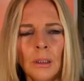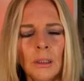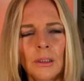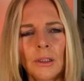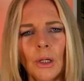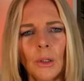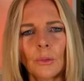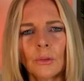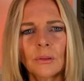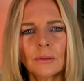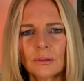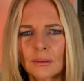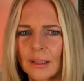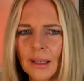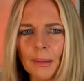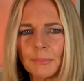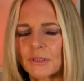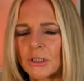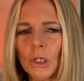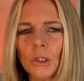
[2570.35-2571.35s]
You know,
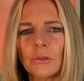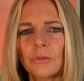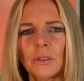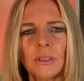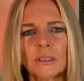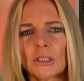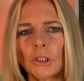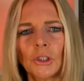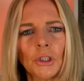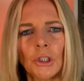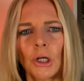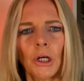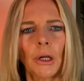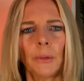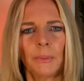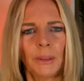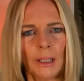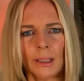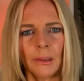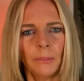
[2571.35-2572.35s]
kept hold of her and said, "You're not
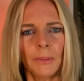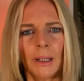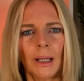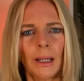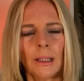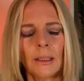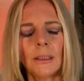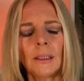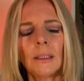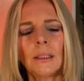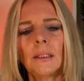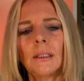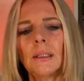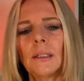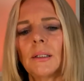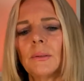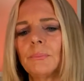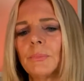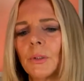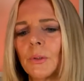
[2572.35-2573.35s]
going anywhere."
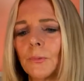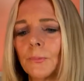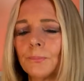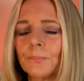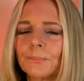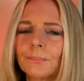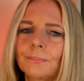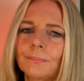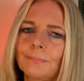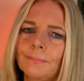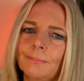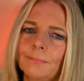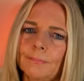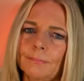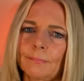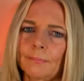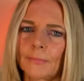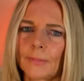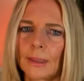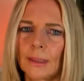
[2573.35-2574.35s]
But
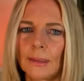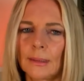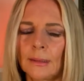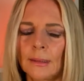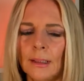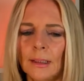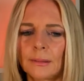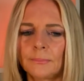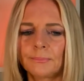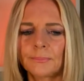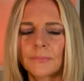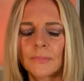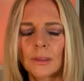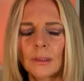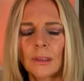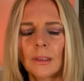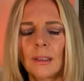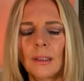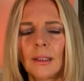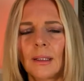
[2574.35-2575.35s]
yeah.
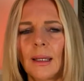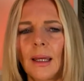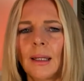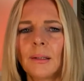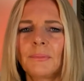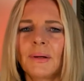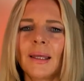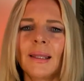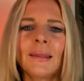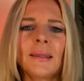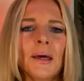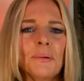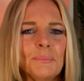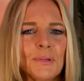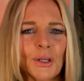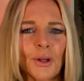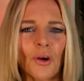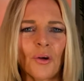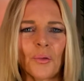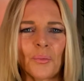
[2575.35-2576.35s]
Anyway, let
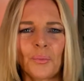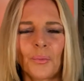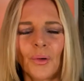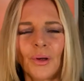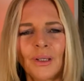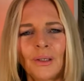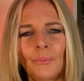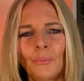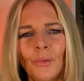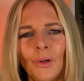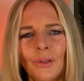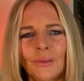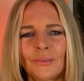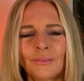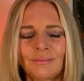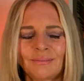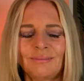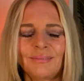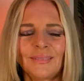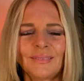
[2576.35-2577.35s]
me know what you, what
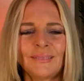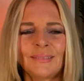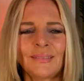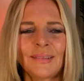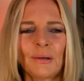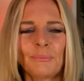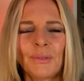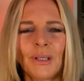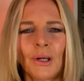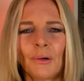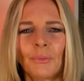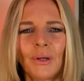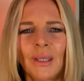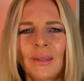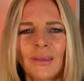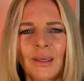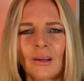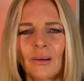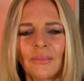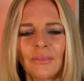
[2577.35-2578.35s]
let me know what you
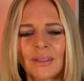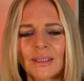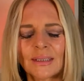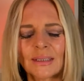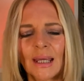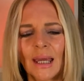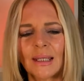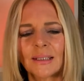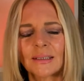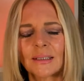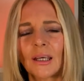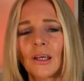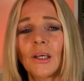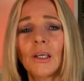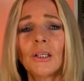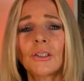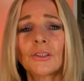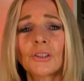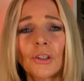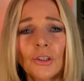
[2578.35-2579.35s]
think on this case.
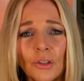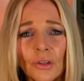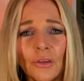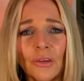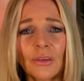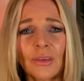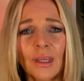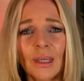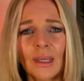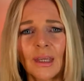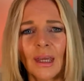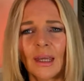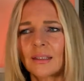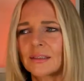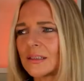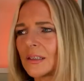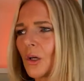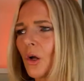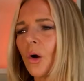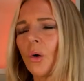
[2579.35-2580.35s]
So the other thing
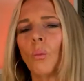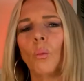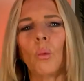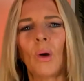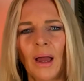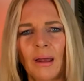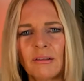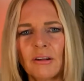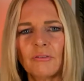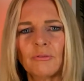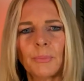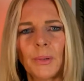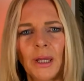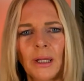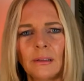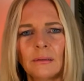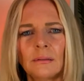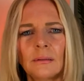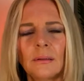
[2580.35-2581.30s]
is where I've been.